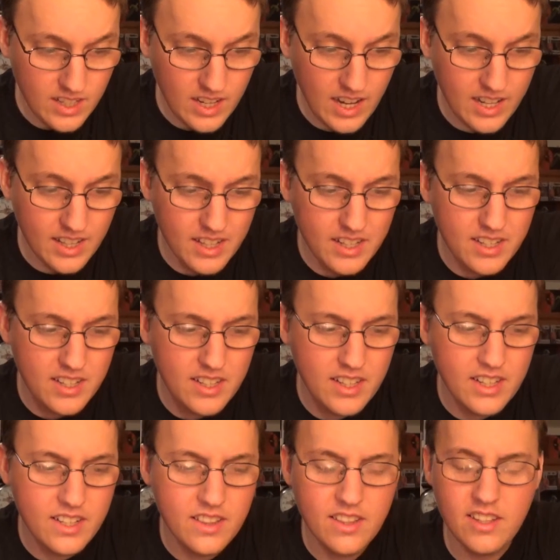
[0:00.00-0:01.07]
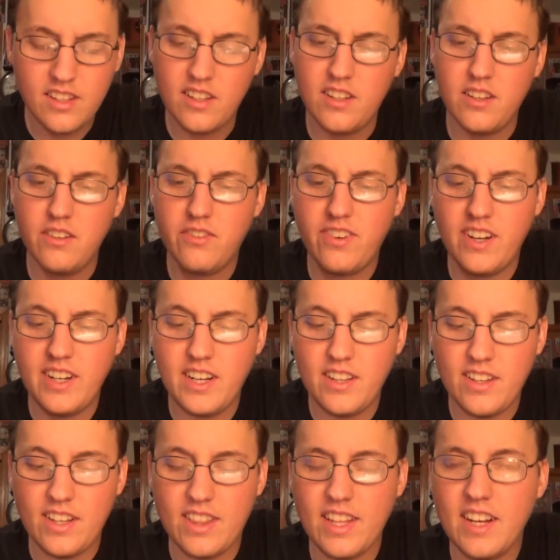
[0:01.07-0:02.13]
And then like you find out
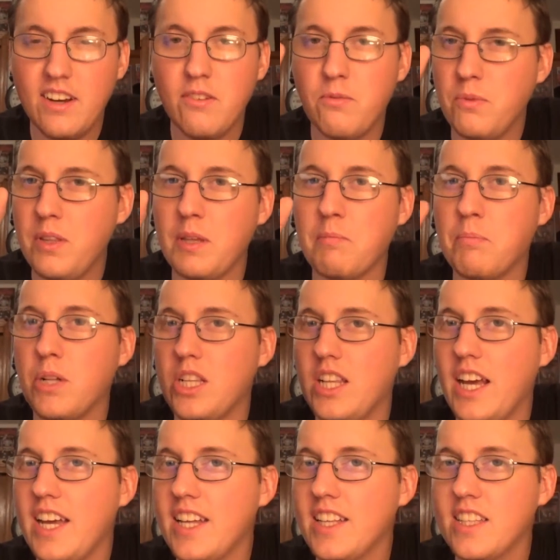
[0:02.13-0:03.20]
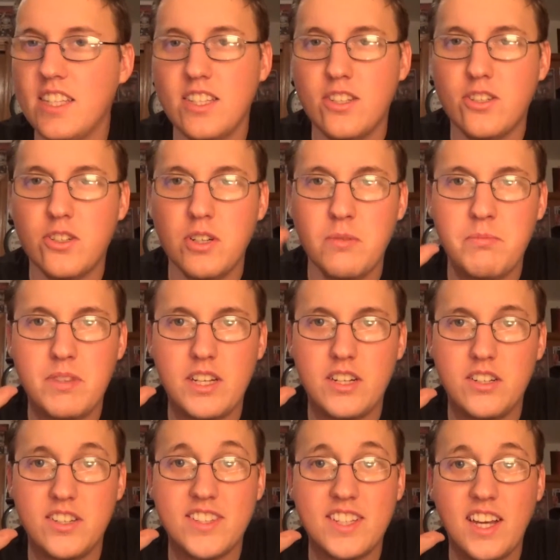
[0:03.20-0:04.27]
like they didn't really plan this trip.
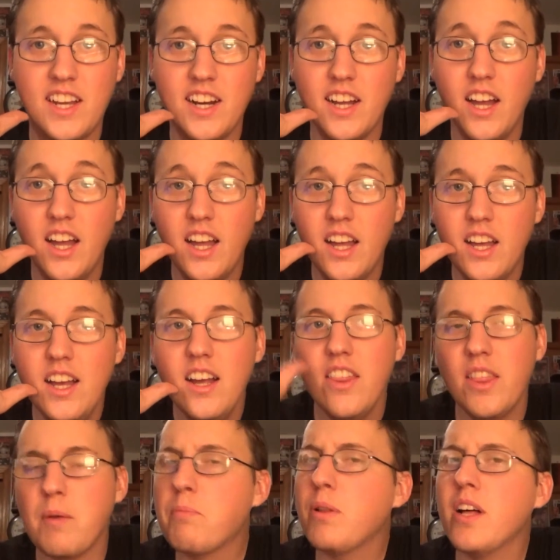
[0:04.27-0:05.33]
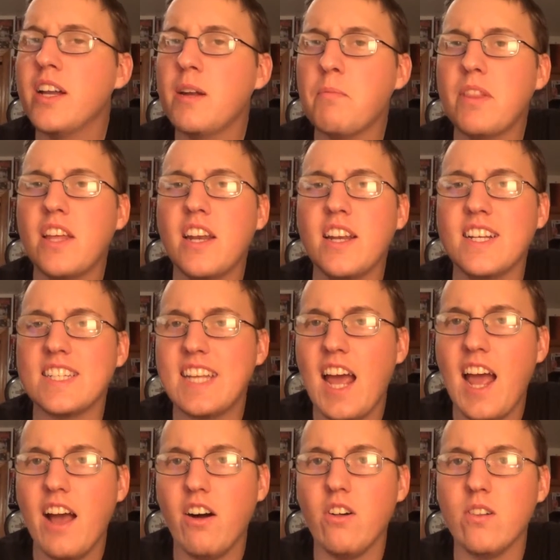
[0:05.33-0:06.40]
They just they planned it, but they didn't
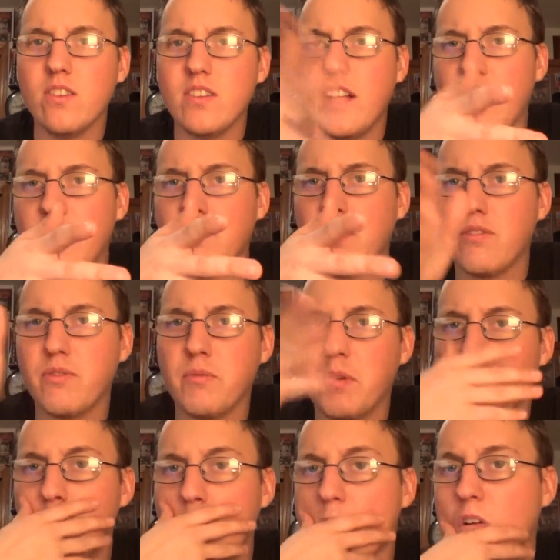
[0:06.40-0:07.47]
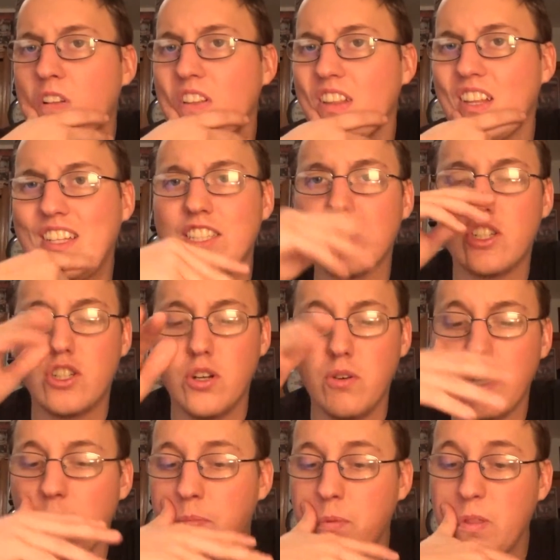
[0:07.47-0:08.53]
tell anyone from Naboo. And they just
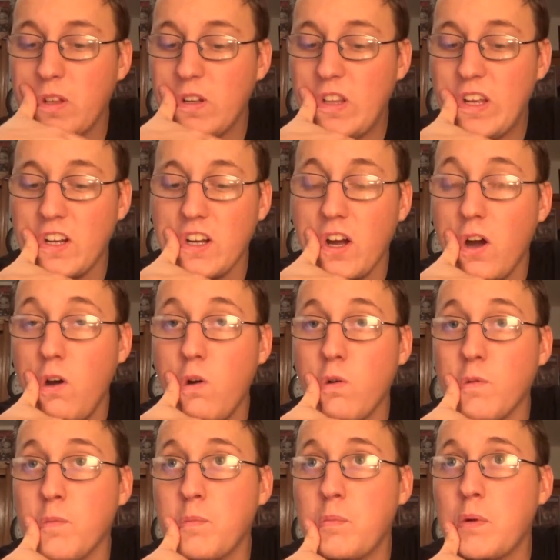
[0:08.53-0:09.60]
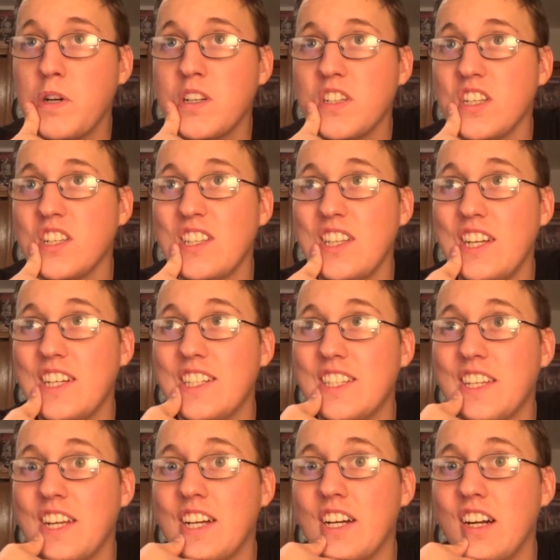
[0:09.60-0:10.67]
showed up, and they're like, oh, Princess
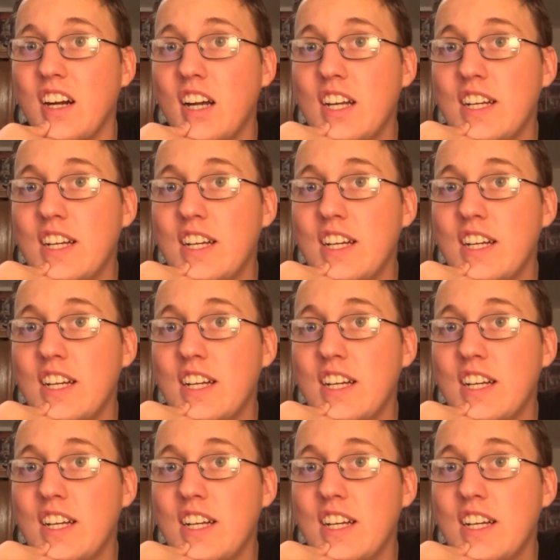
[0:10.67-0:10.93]
Leia's here.